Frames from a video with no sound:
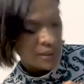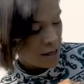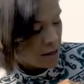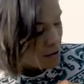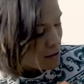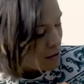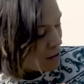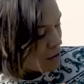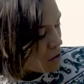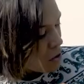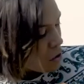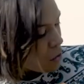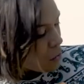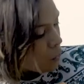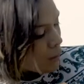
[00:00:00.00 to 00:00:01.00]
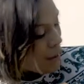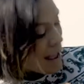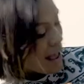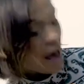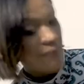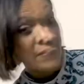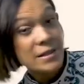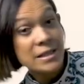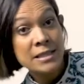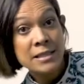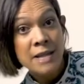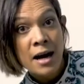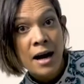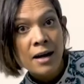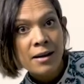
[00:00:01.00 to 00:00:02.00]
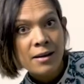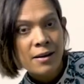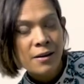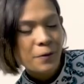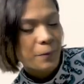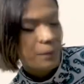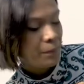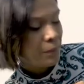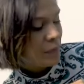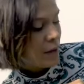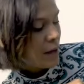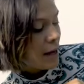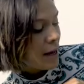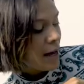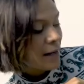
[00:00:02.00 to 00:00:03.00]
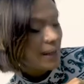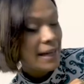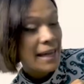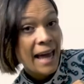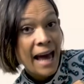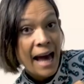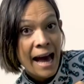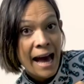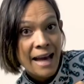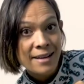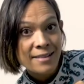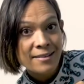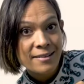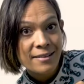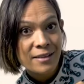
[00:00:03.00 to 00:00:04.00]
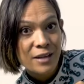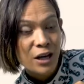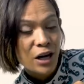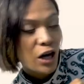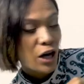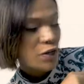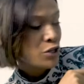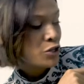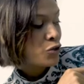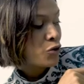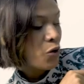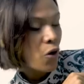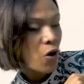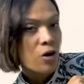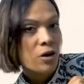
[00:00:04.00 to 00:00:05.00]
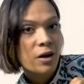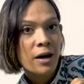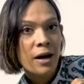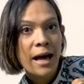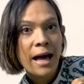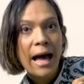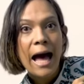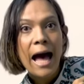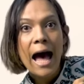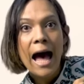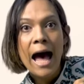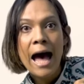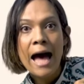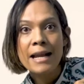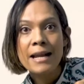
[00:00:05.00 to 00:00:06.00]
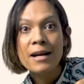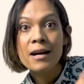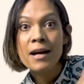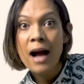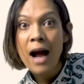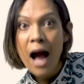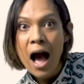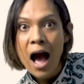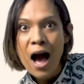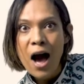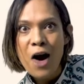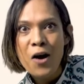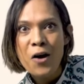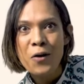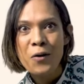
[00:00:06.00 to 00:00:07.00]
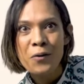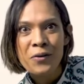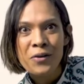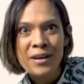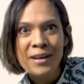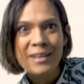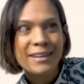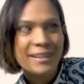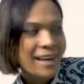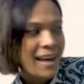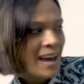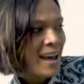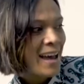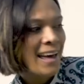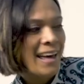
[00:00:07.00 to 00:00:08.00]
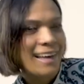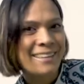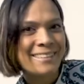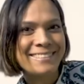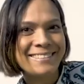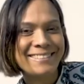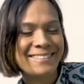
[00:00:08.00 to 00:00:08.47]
here? We have a duck, a cat, a dog, and a cow. Yes!